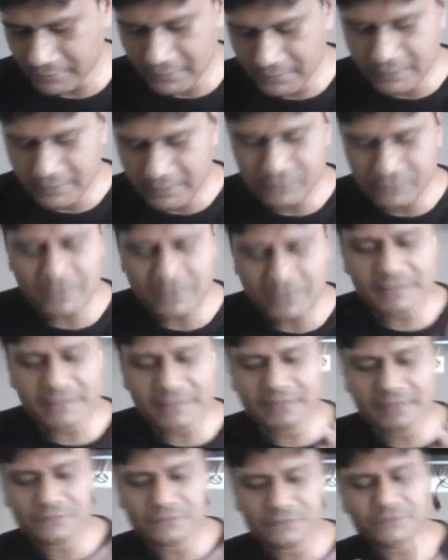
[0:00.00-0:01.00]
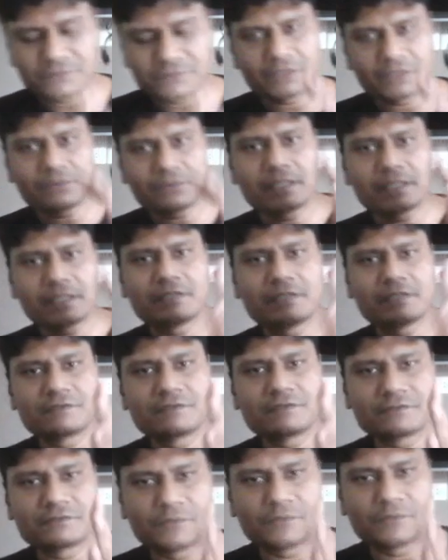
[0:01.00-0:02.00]
So those yellow lines,
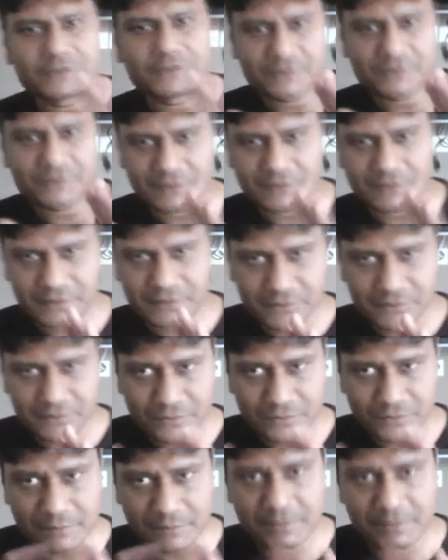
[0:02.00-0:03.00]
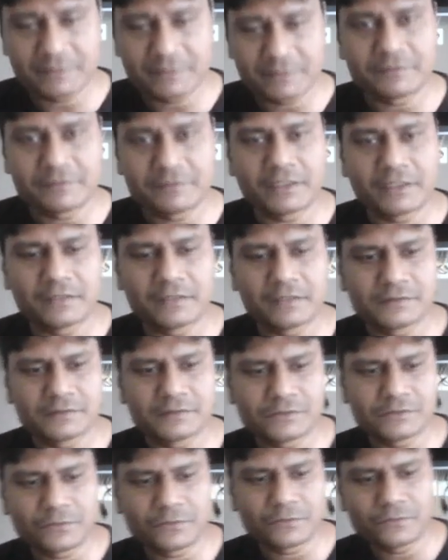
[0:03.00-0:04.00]
so I just do them in a different color.
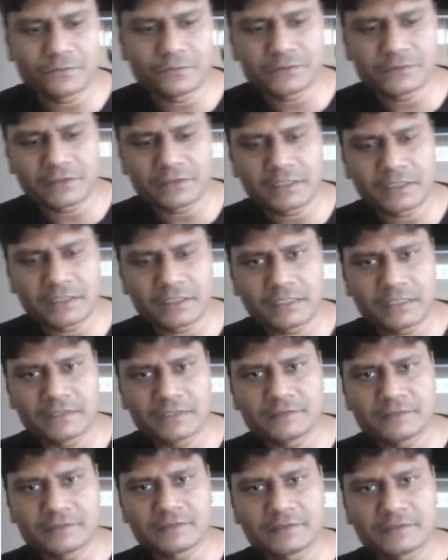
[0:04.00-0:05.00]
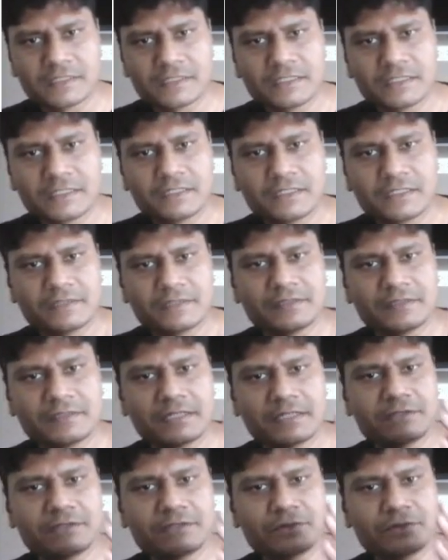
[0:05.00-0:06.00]
So those are lines that
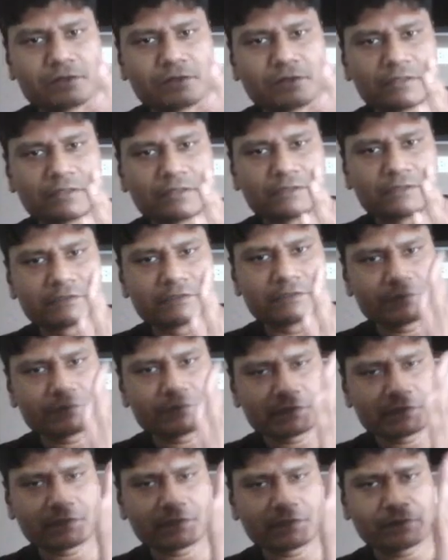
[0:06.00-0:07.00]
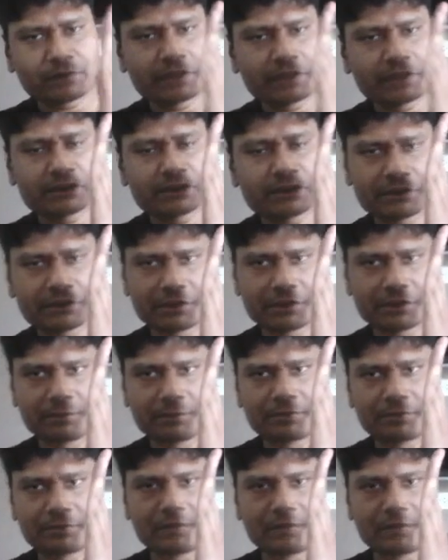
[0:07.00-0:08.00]
I draw just to see the relationship
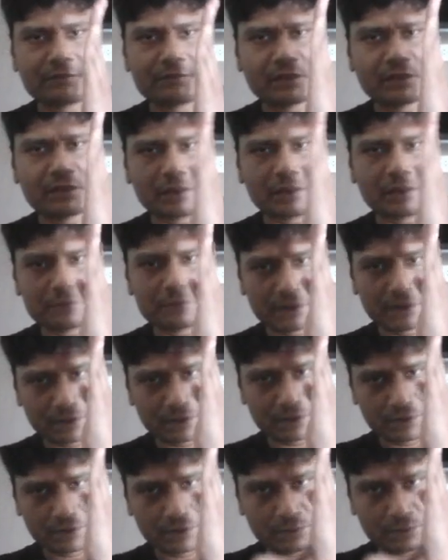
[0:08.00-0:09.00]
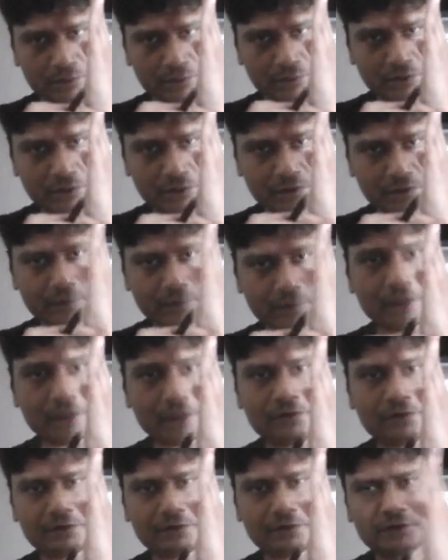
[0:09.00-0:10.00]
of the object to the
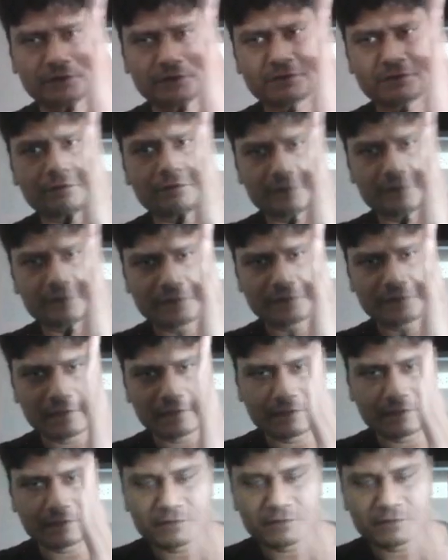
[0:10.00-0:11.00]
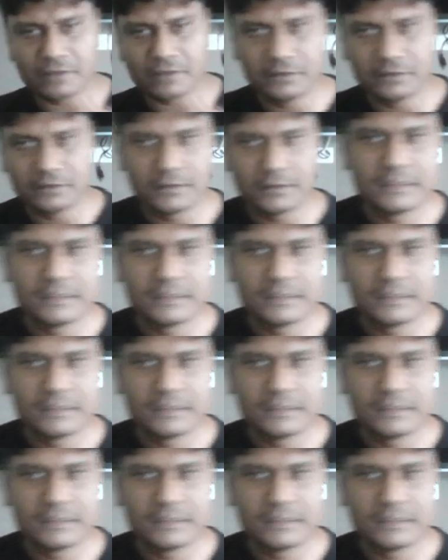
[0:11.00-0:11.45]
ground or the surface that it's on.